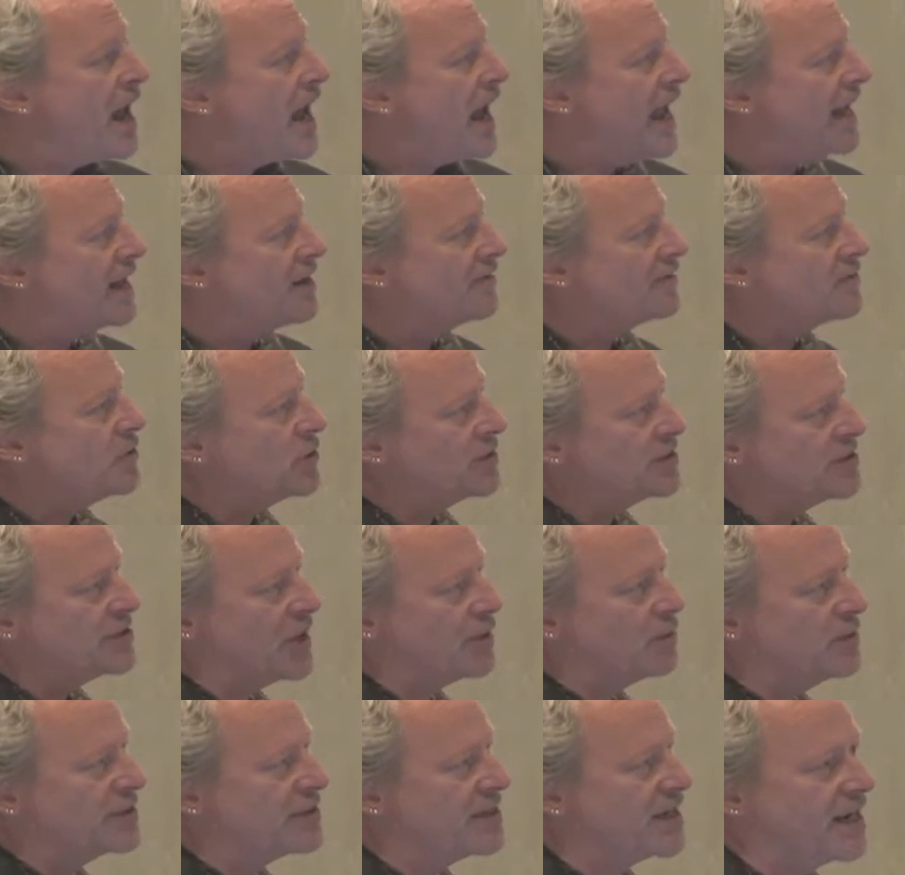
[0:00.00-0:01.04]
And of course, I
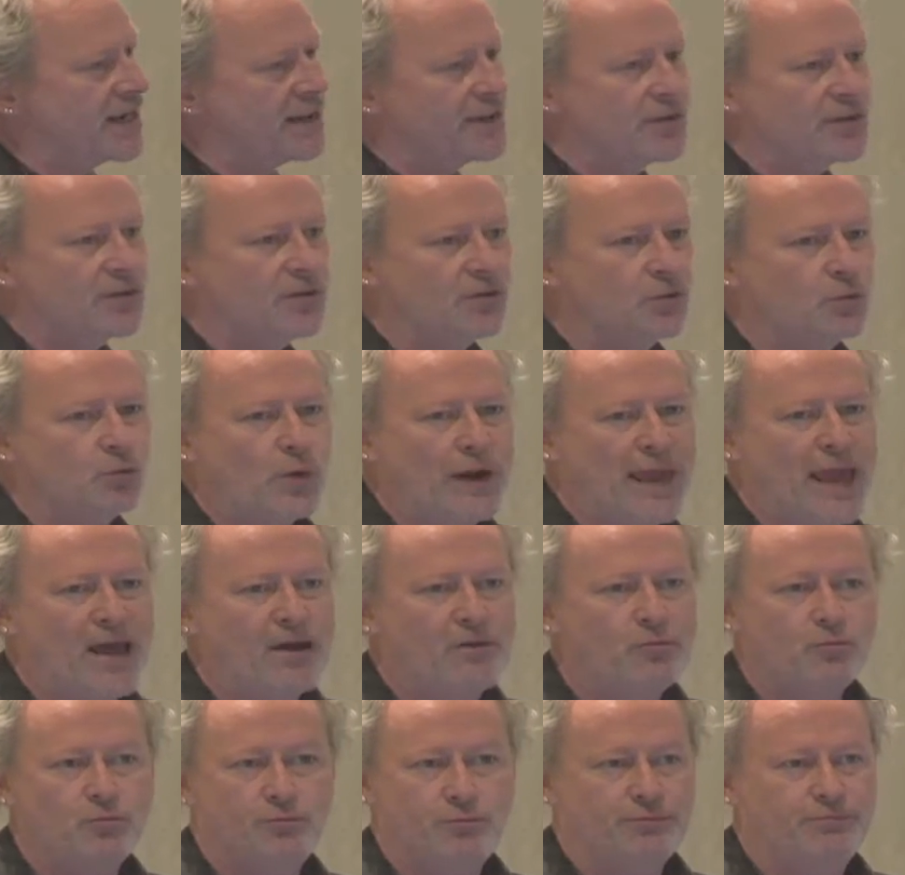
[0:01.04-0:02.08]
would say that
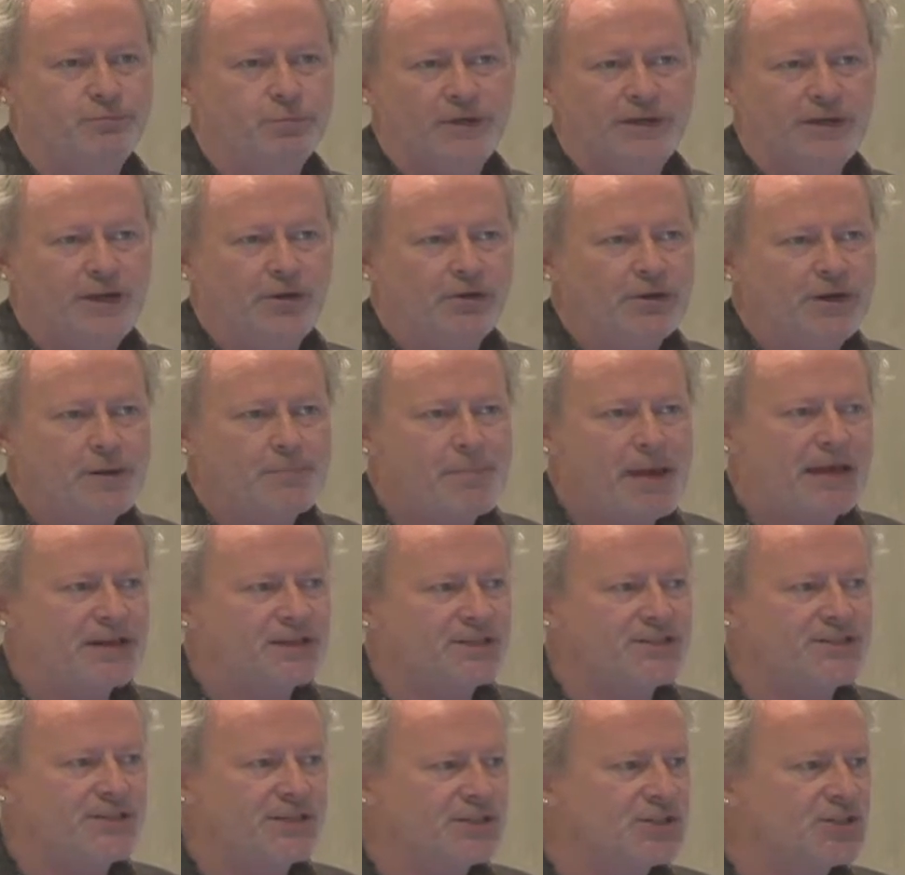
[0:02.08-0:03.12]
we're hearing about a
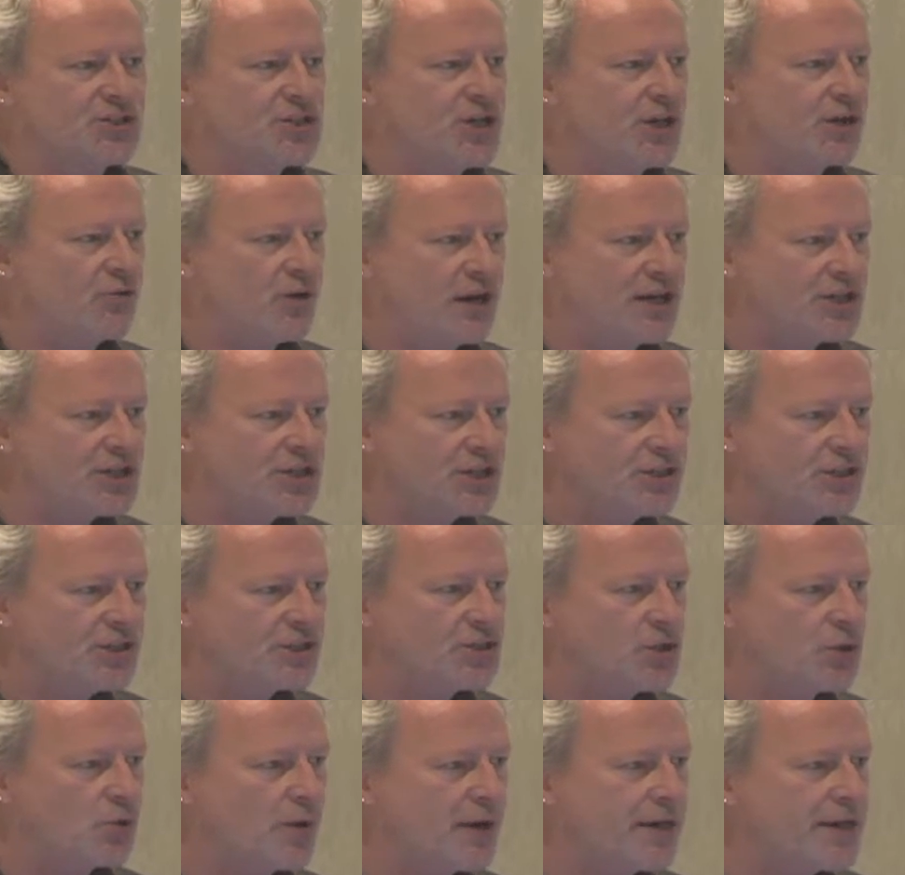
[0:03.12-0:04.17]
6th generation
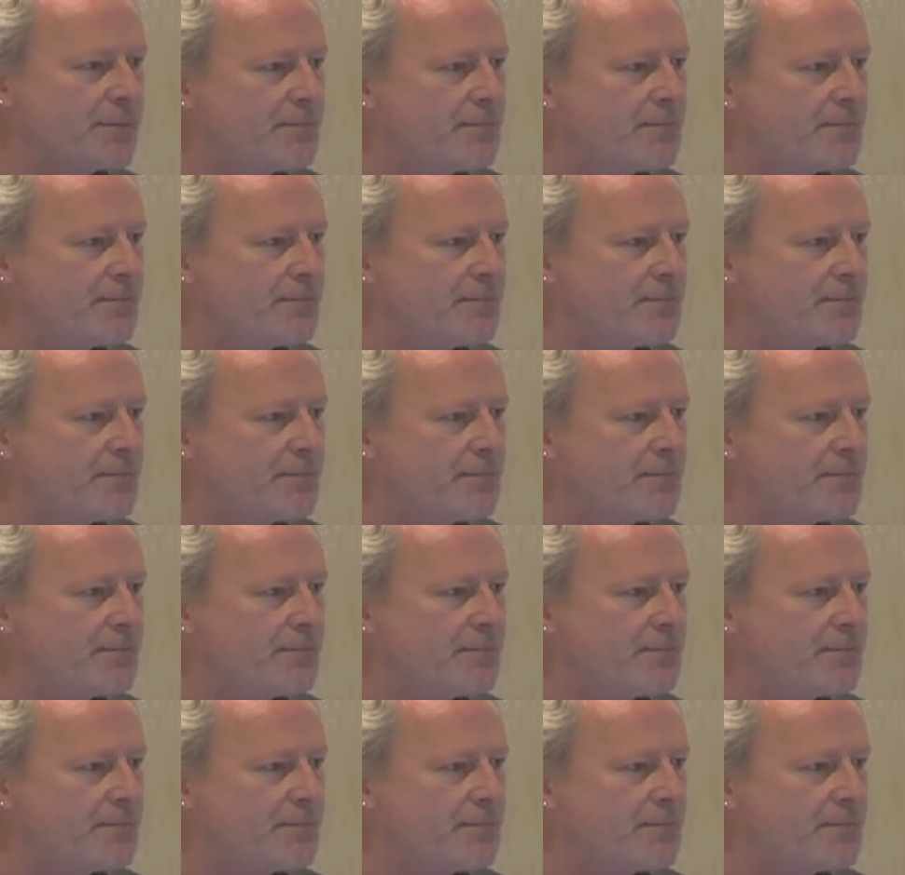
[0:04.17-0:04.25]
that's already